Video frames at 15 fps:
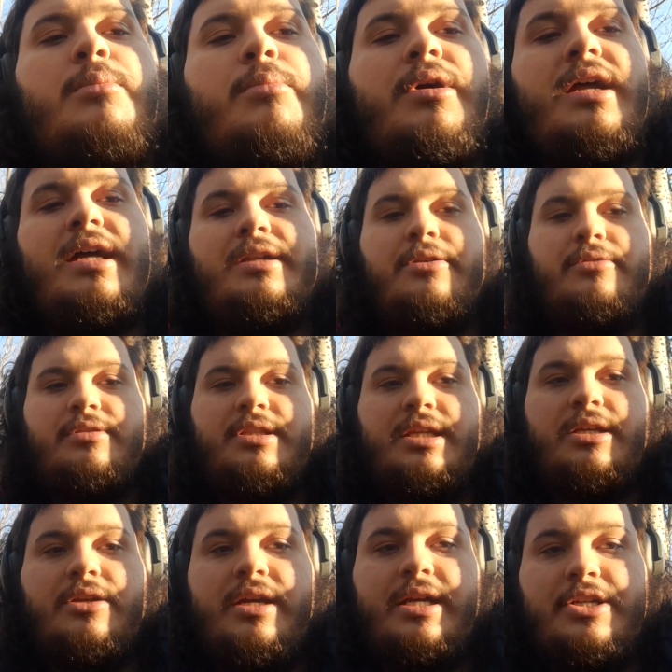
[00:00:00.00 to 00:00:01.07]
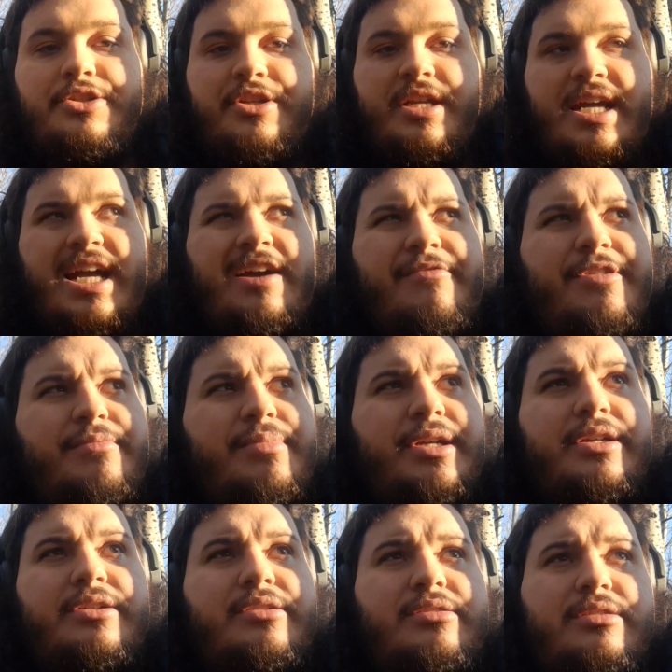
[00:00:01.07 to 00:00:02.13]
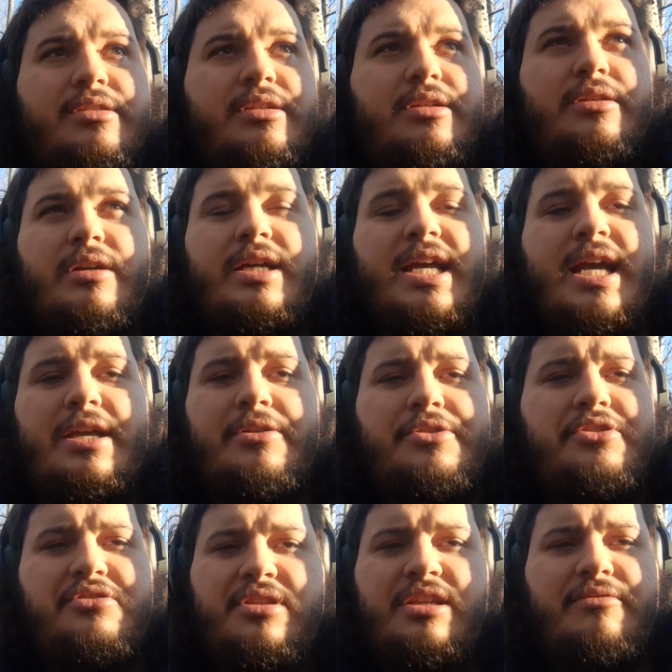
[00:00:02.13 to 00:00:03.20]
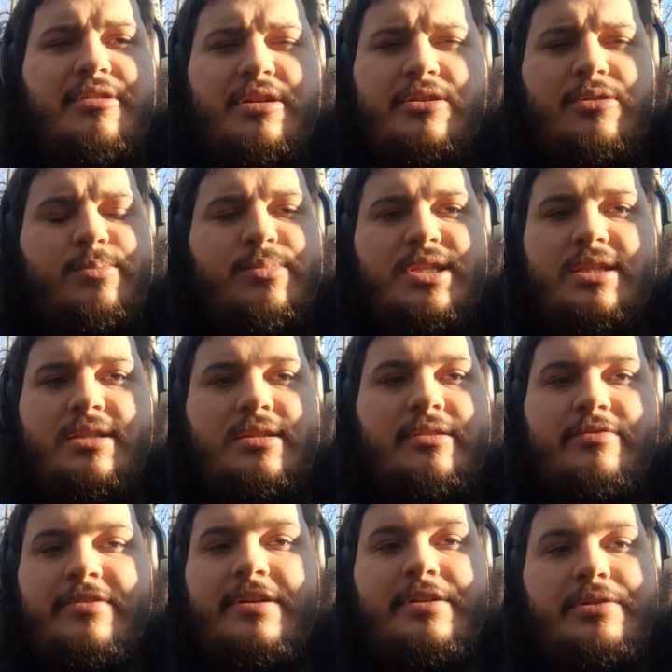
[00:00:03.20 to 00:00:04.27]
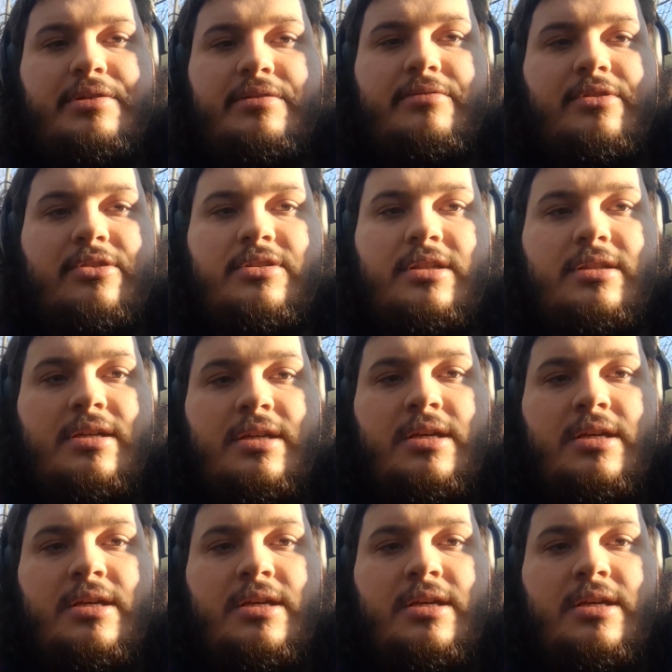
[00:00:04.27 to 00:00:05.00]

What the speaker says: I don't think you actually have it because, again, you just live in a completely different universe that